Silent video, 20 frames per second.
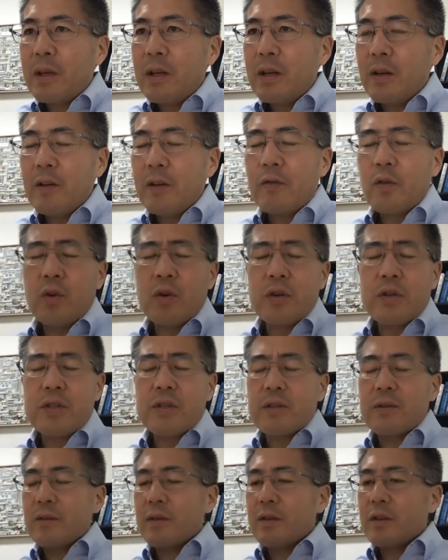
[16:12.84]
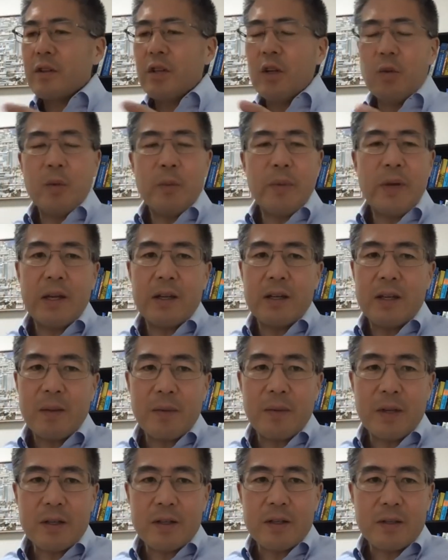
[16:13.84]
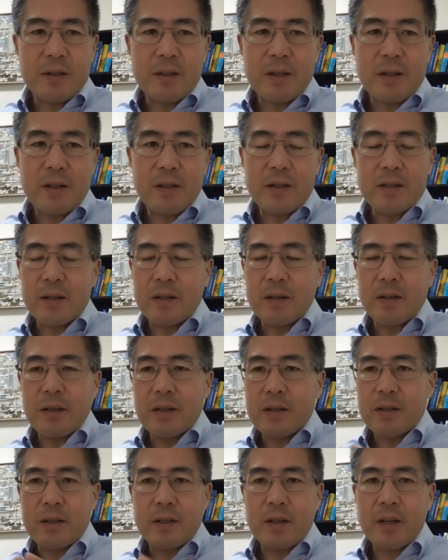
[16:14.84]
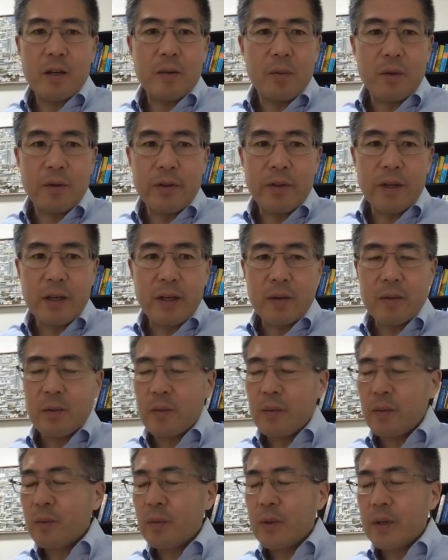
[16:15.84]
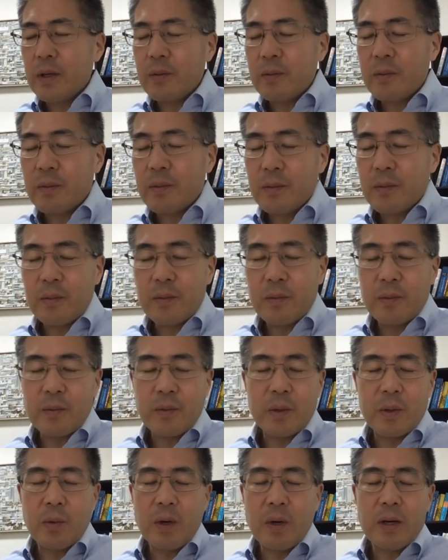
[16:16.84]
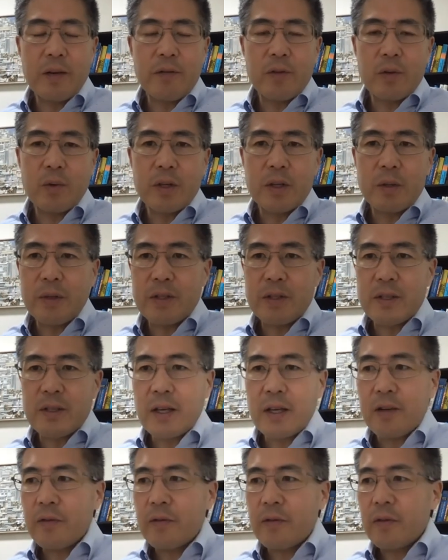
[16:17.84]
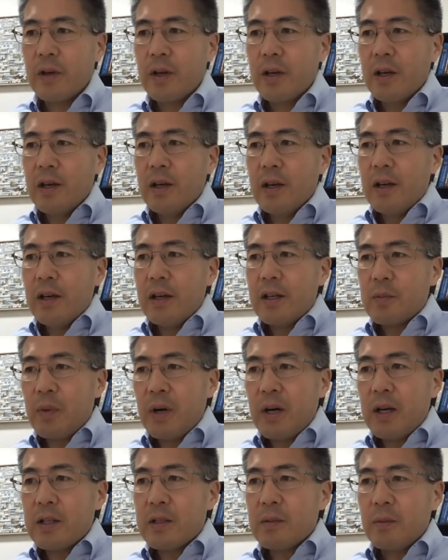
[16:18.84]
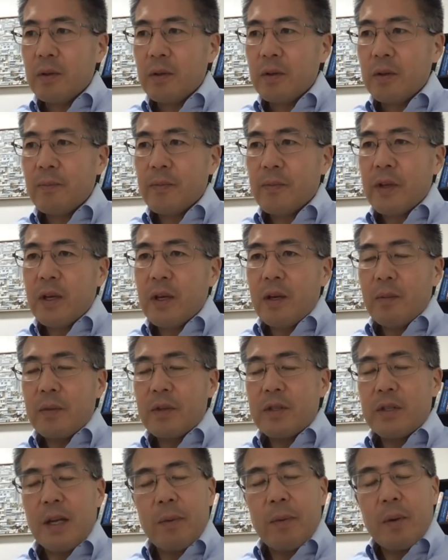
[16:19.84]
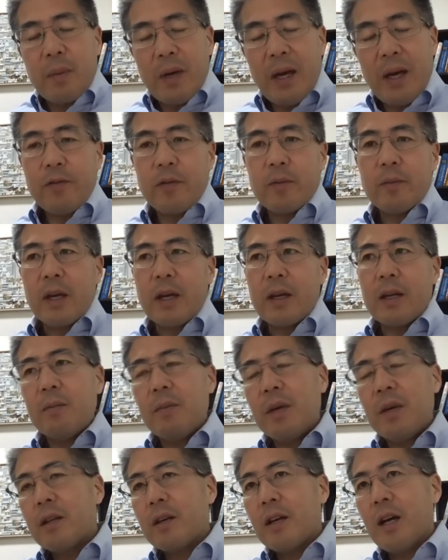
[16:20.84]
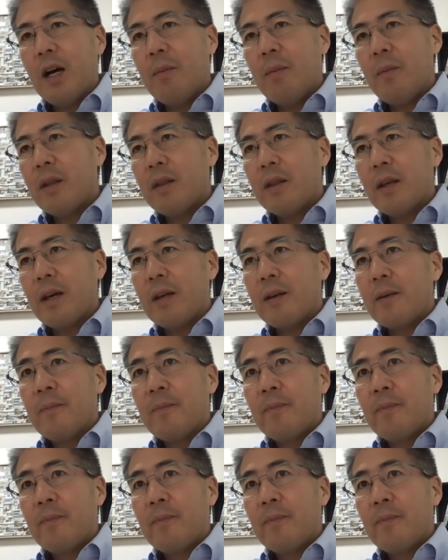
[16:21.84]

of course, global pandemic is a terrible thing, and we want everyone to be safe as possible. Stepping back from that, he made the comment that